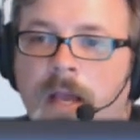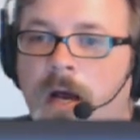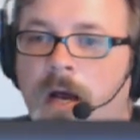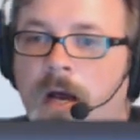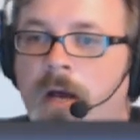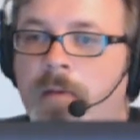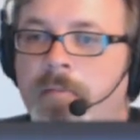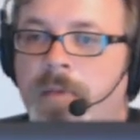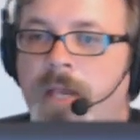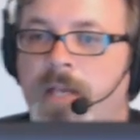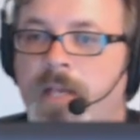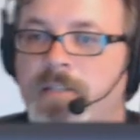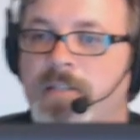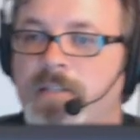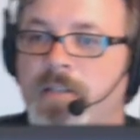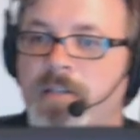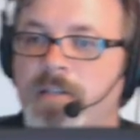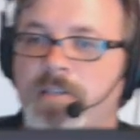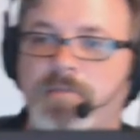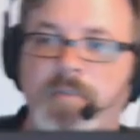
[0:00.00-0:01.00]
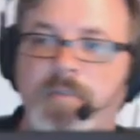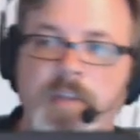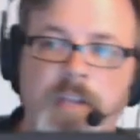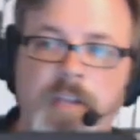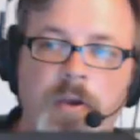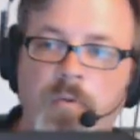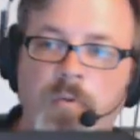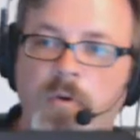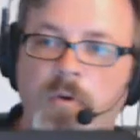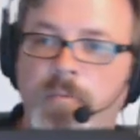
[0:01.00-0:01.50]
Um, yes, this
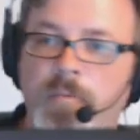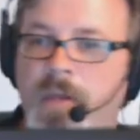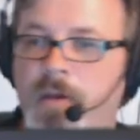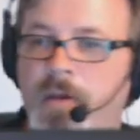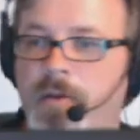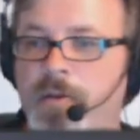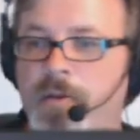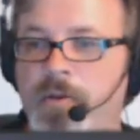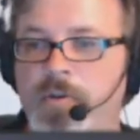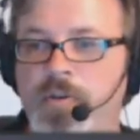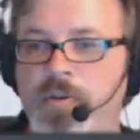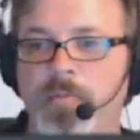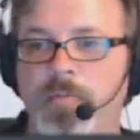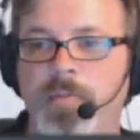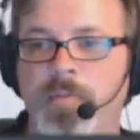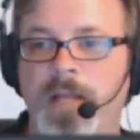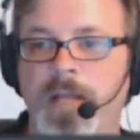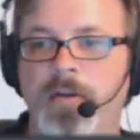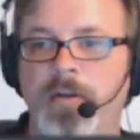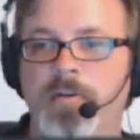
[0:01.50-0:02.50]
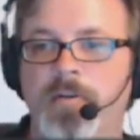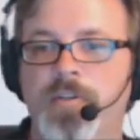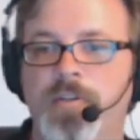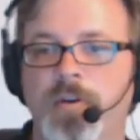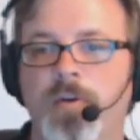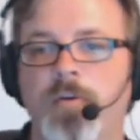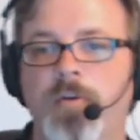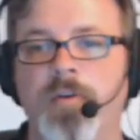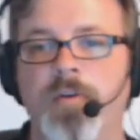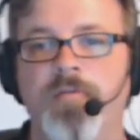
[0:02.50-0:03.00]
video will be on YouTube later,
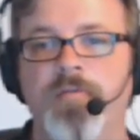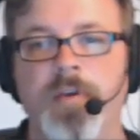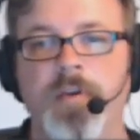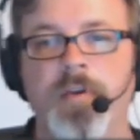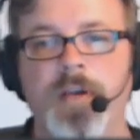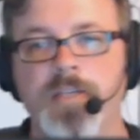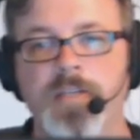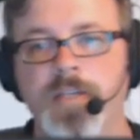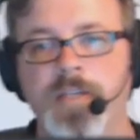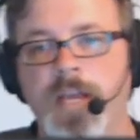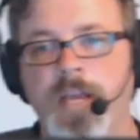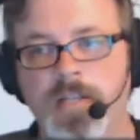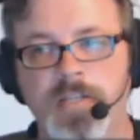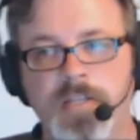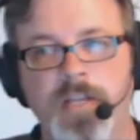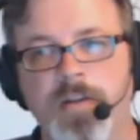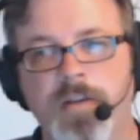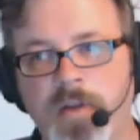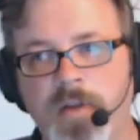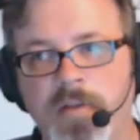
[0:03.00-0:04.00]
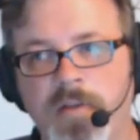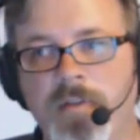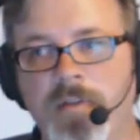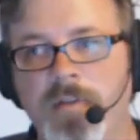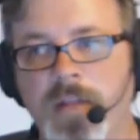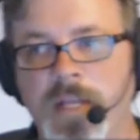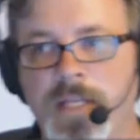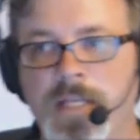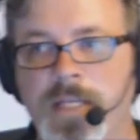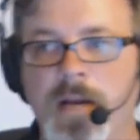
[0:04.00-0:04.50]
so if you guys can't stick around
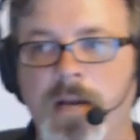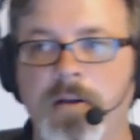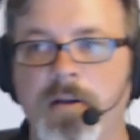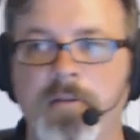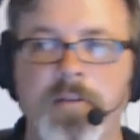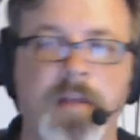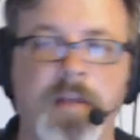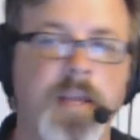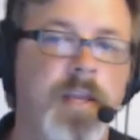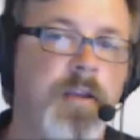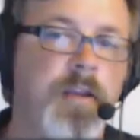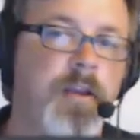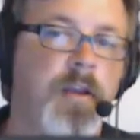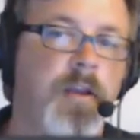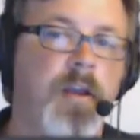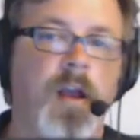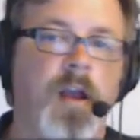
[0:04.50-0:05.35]
for the entire thing,